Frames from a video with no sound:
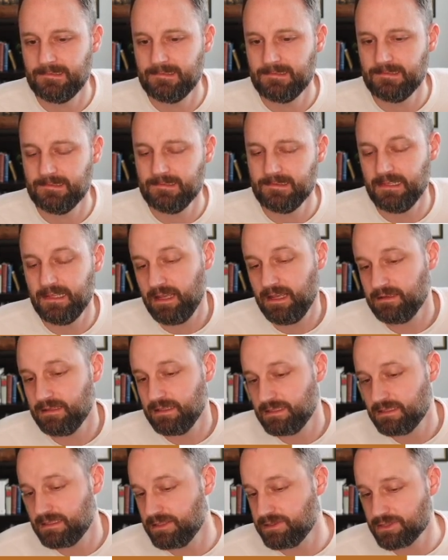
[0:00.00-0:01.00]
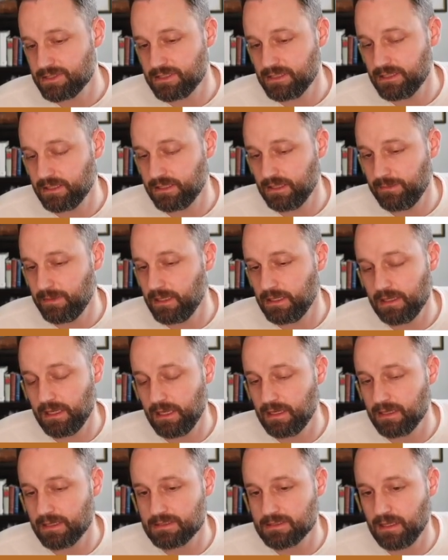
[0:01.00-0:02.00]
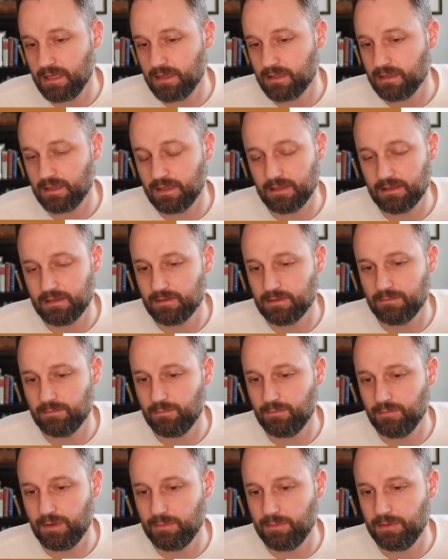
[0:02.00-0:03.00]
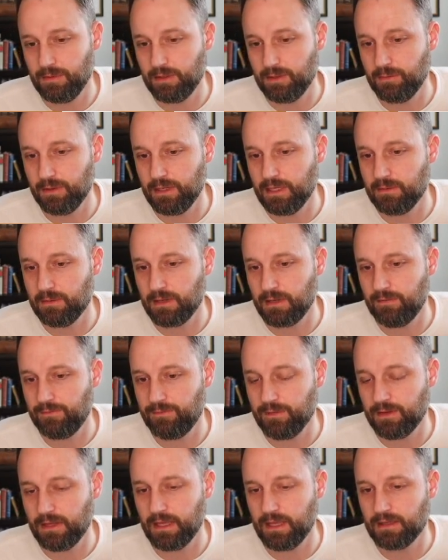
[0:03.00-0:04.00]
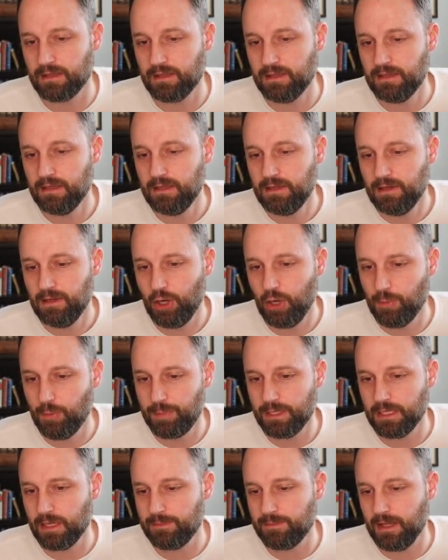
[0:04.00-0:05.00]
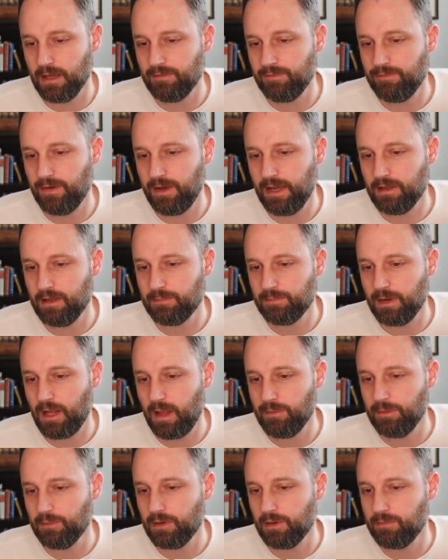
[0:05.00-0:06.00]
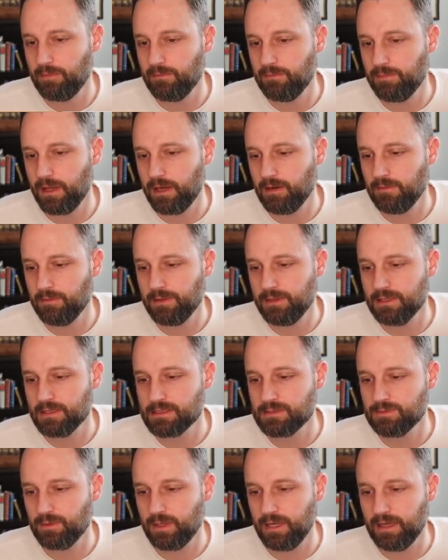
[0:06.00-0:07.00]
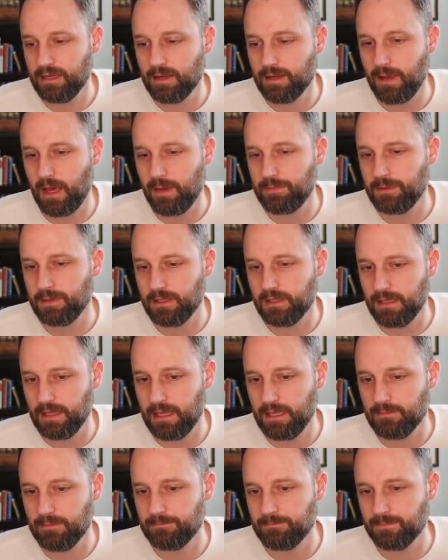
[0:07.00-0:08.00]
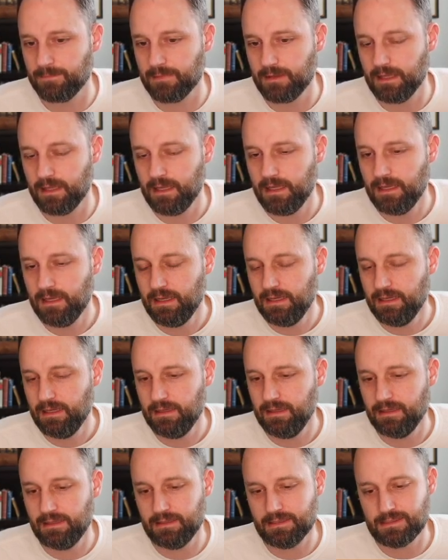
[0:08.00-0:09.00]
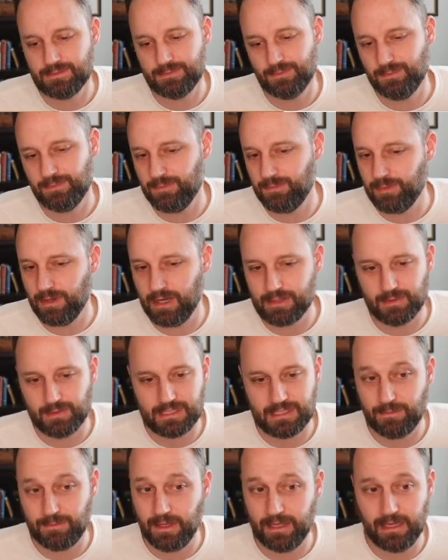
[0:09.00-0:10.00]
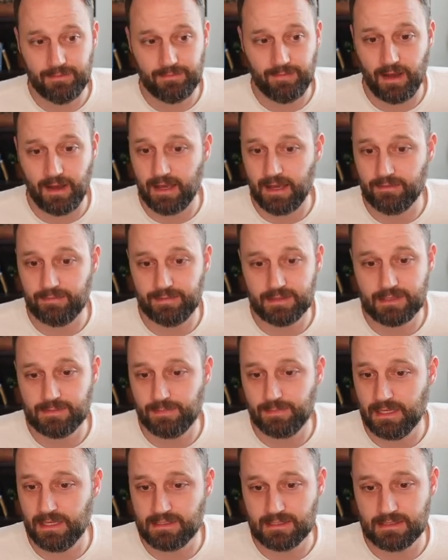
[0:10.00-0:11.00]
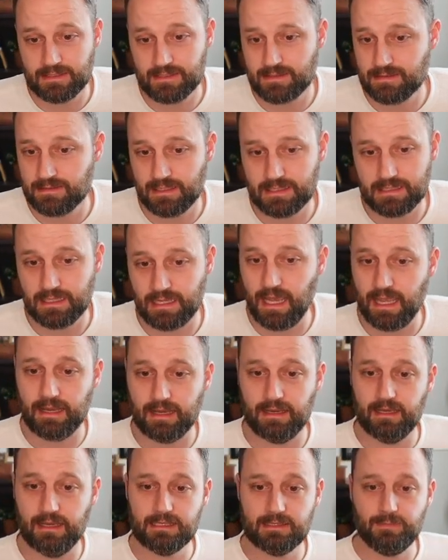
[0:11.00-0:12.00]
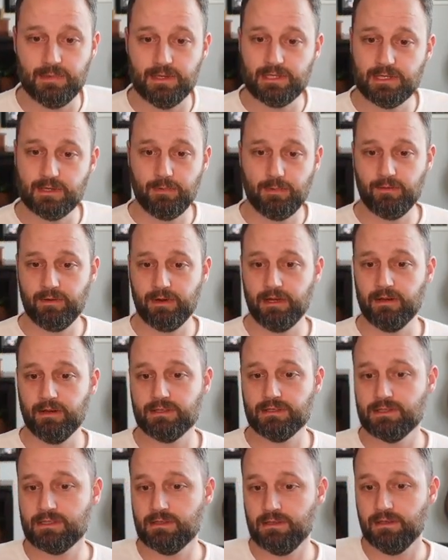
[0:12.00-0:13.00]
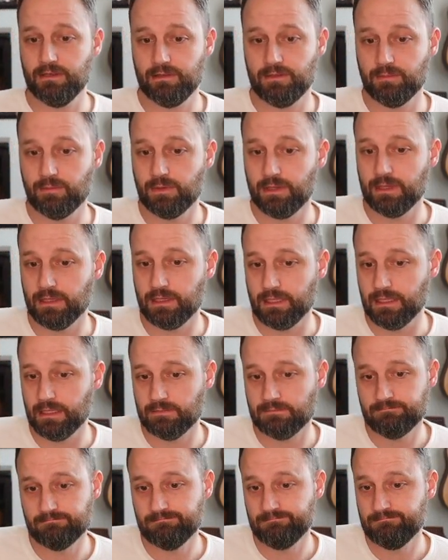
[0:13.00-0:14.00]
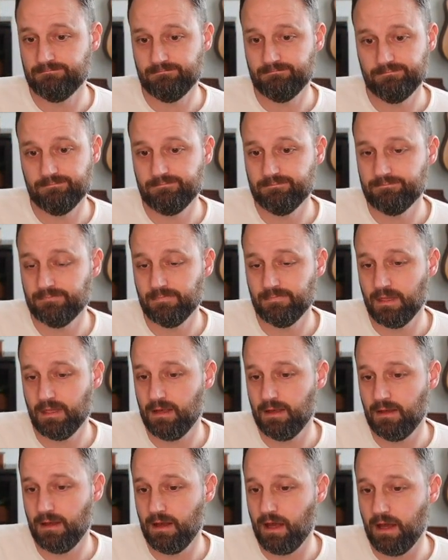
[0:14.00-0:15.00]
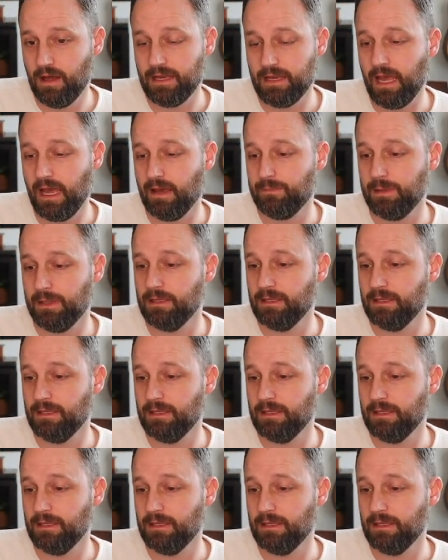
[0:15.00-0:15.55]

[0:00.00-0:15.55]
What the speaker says: Yeah, it's interesting. I mean, again, it's not like completely winning, but I feel like opening up that file probably would have been better because what ended up happening in the game is once I played e5, his pieces, his knight and his bishop over here just looked really unhappy.